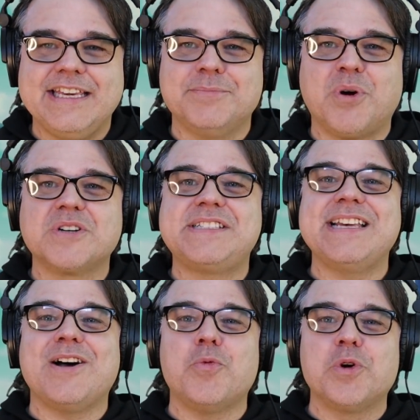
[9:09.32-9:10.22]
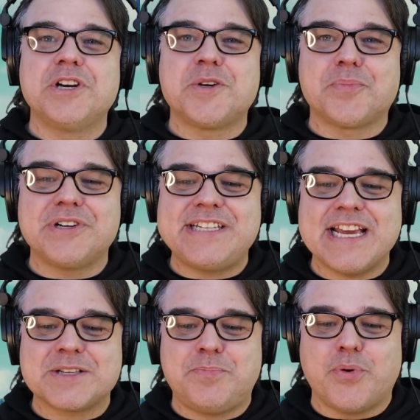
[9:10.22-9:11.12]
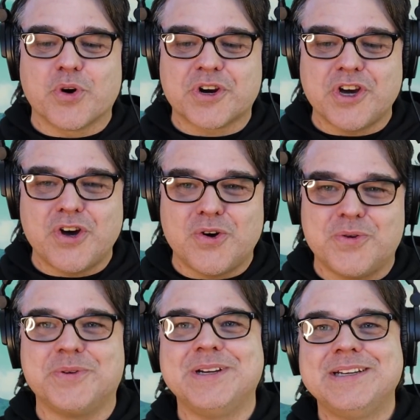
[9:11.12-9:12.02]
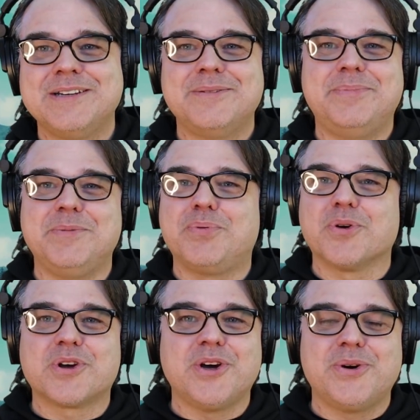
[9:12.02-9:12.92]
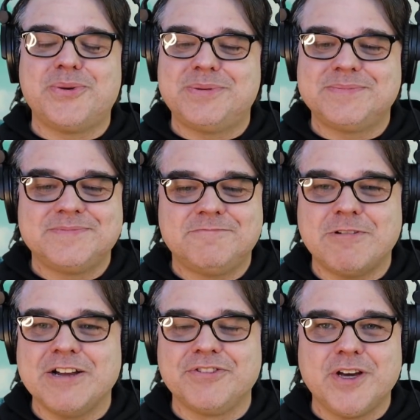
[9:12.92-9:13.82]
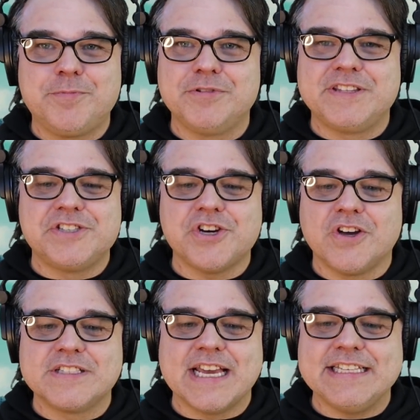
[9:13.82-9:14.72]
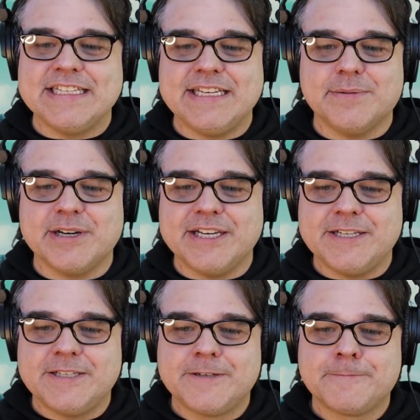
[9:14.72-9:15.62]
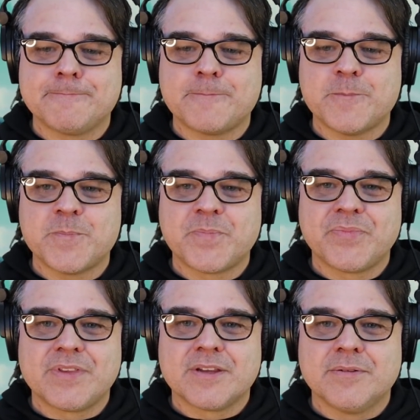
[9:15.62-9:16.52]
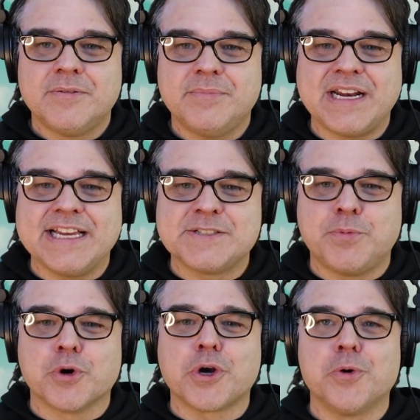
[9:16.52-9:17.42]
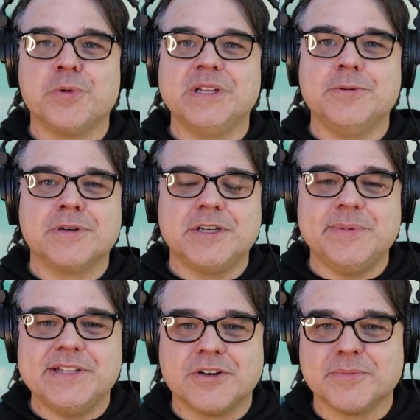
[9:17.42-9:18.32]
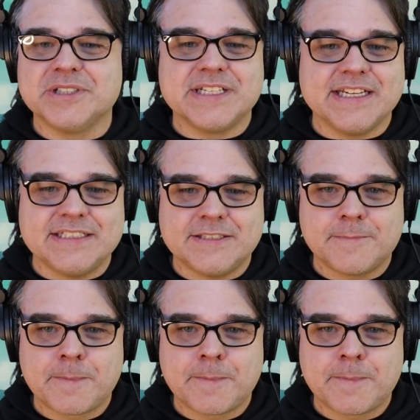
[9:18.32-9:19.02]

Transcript: Marcel wanted to protect Porco, but Porco wound up with the Jaw Titan anyway. But I guess Porco really wanted to be the Armored Titan.